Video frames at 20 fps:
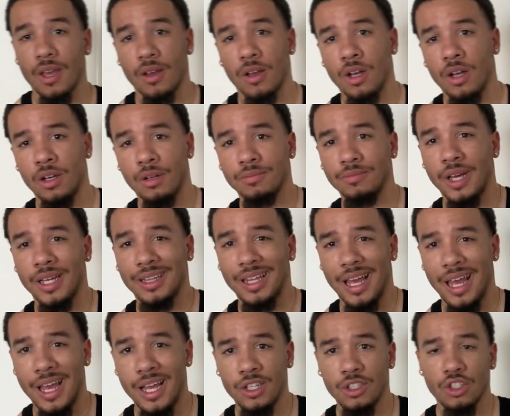Um, at the
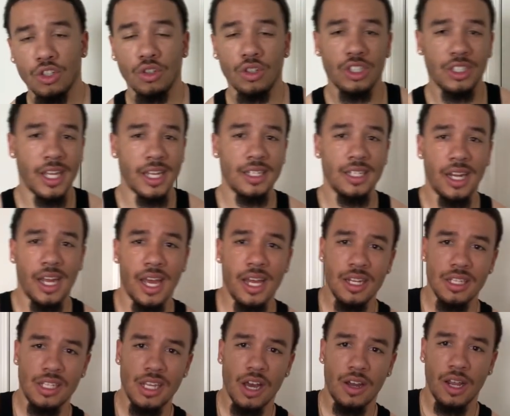end, so stay to the end
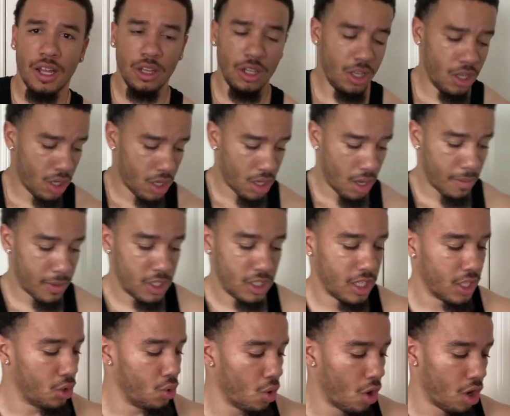to see how they look. I'm gonna just
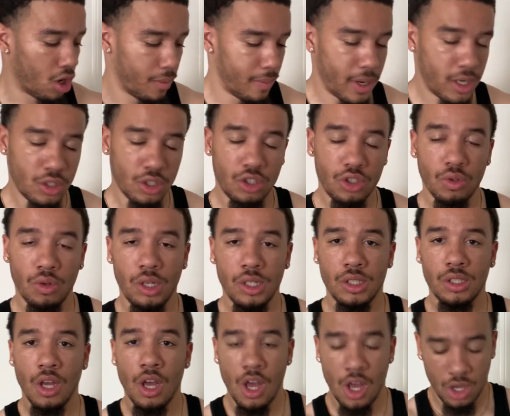get through all the pairs of
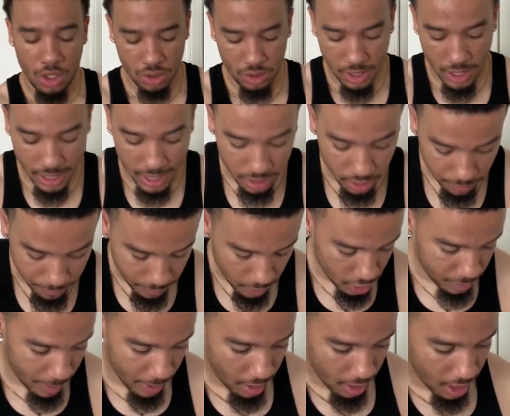shorts. So yeah, that's the
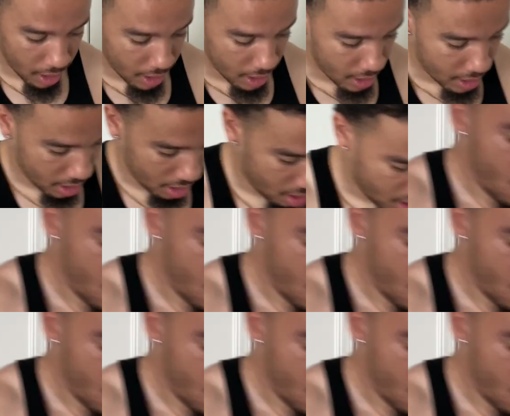first pair I got.